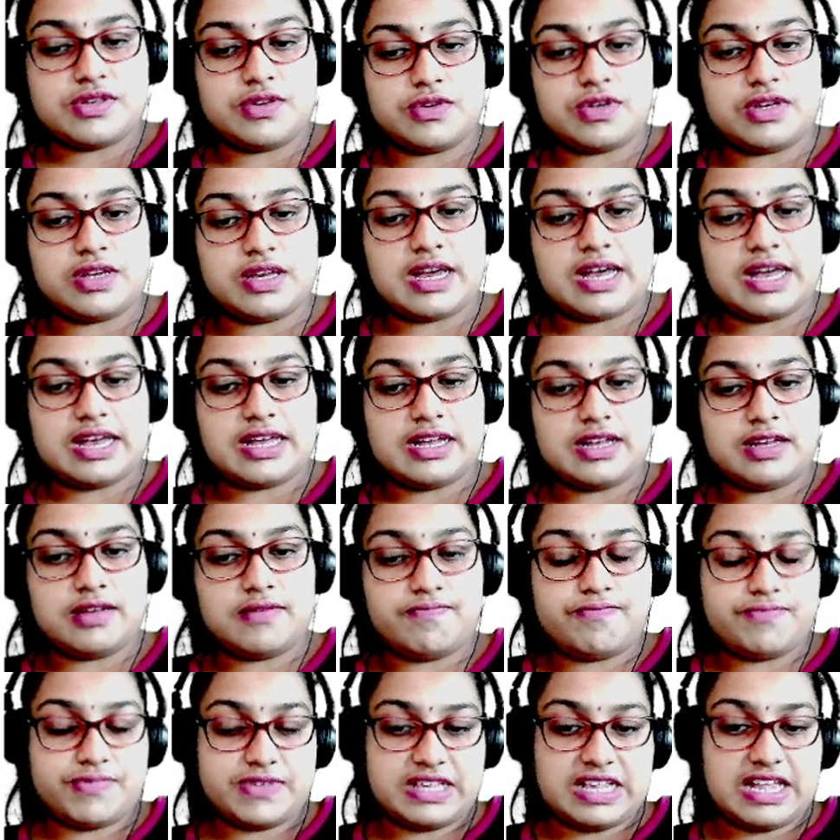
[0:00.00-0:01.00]
Okay,
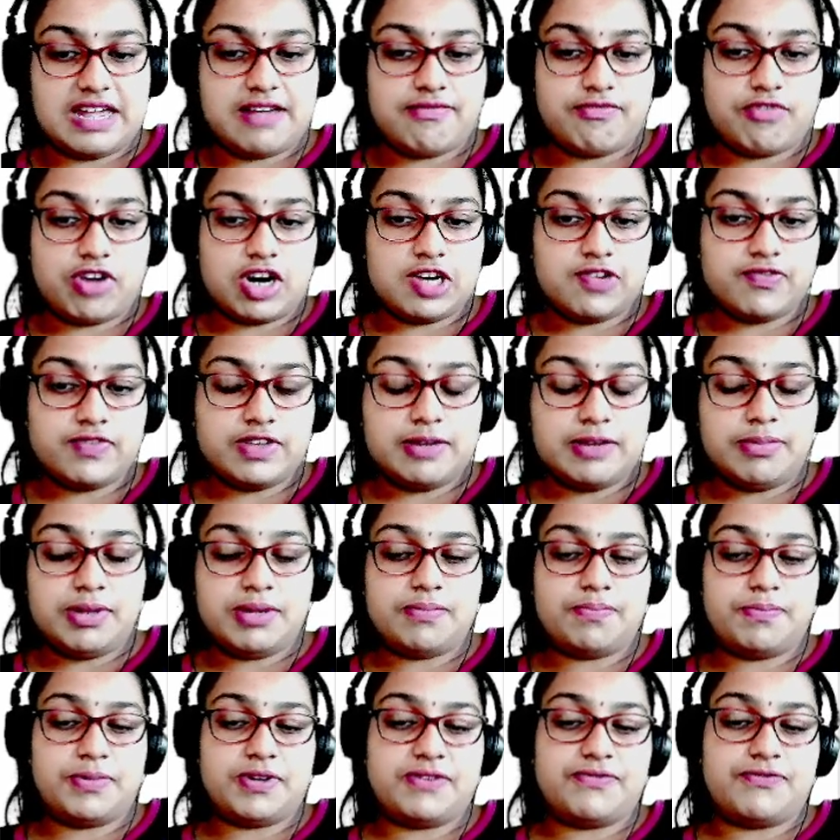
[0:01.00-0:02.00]
slave 1 will be
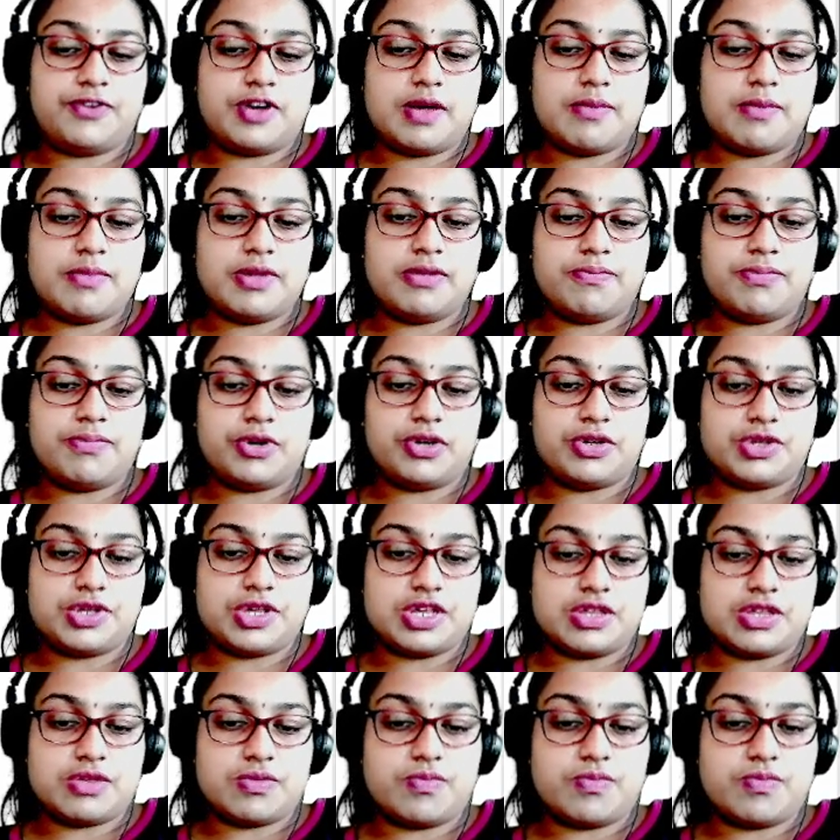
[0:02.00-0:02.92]
performing process